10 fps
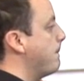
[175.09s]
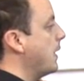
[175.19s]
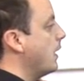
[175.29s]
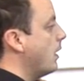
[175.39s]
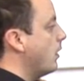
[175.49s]

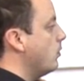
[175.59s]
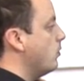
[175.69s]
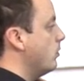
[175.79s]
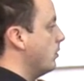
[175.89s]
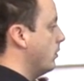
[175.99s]

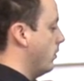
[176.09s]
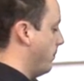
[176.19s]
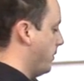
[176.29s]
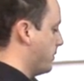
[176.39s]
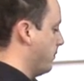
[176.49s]
below the
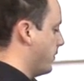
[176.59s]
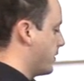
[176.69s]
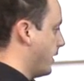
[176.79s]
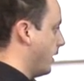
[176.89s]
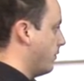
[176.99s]
bottom of the
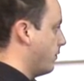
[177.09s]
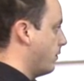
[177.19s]
stave.